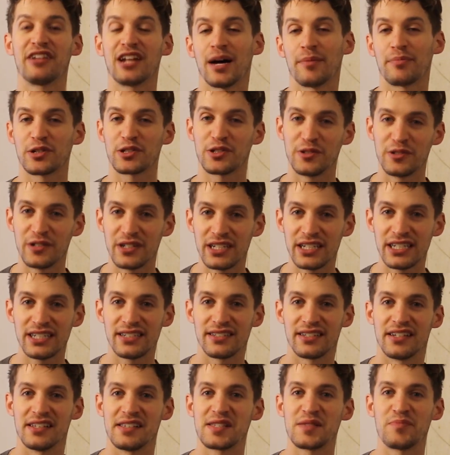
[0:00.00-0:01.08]
an opportunity
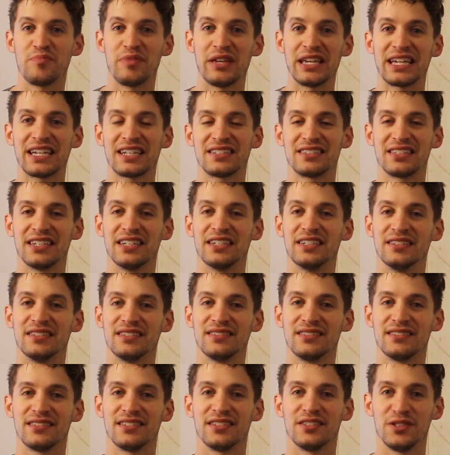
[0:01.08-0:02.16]
to speak to
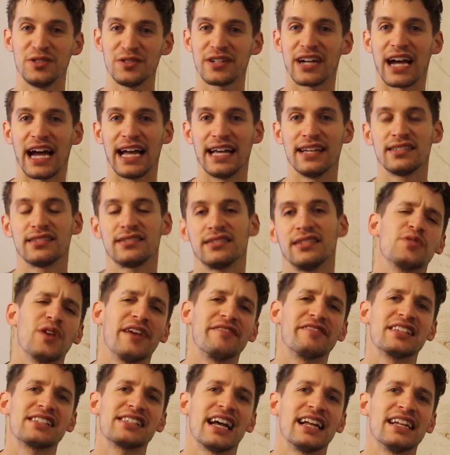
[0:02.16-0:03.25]
you guys, so
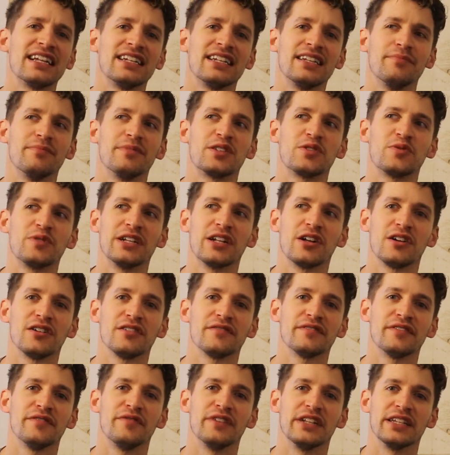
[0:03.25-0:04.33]
I've decided in between all
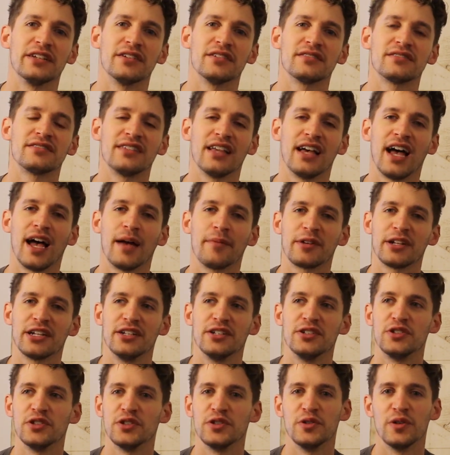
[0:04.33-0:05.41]
of the videos that I'm going
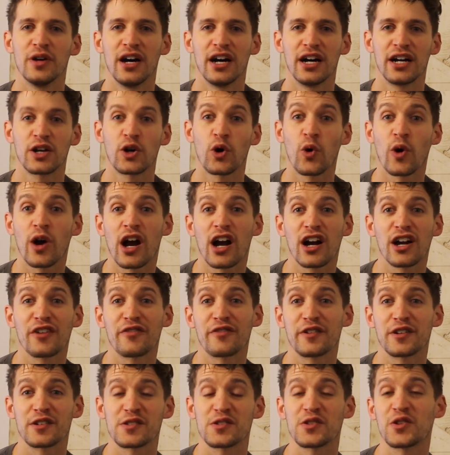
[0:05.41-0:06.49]
to do a
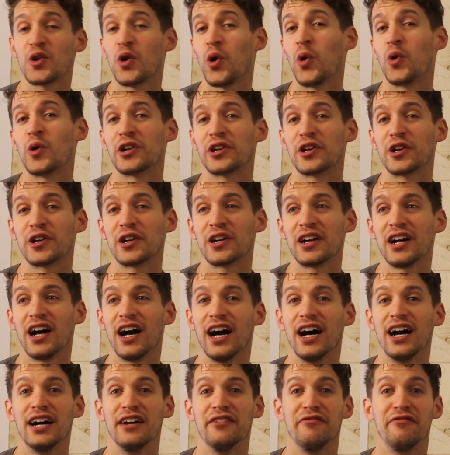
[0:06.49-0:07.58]
choreographer's corner
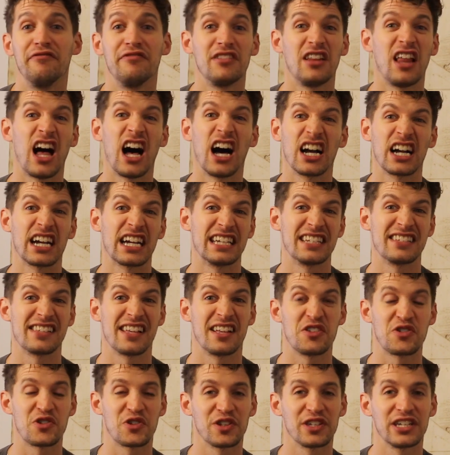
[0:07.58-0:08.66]
vlog
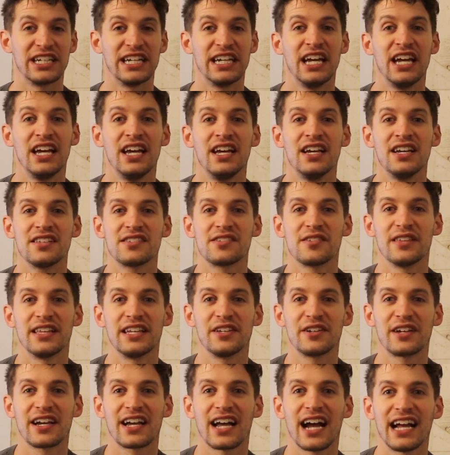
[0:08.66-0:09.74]
essentially, so
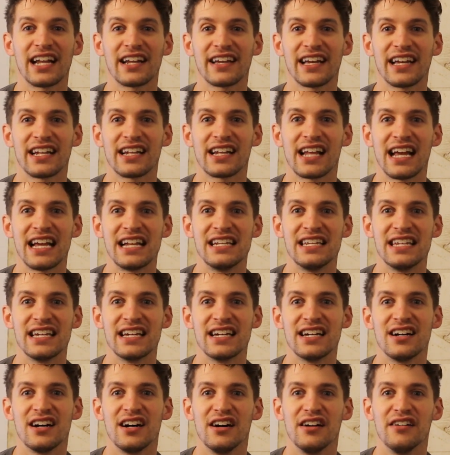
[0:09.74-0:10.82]
that you can kind of get an
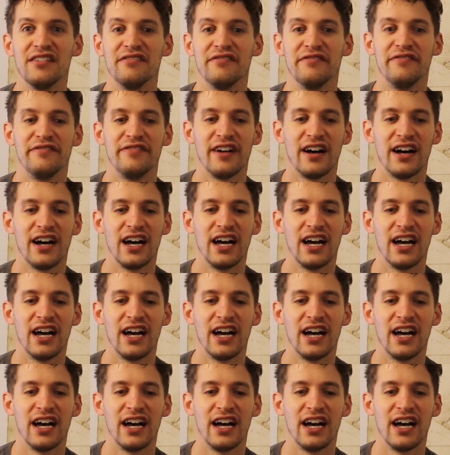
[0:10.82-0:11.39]
idea of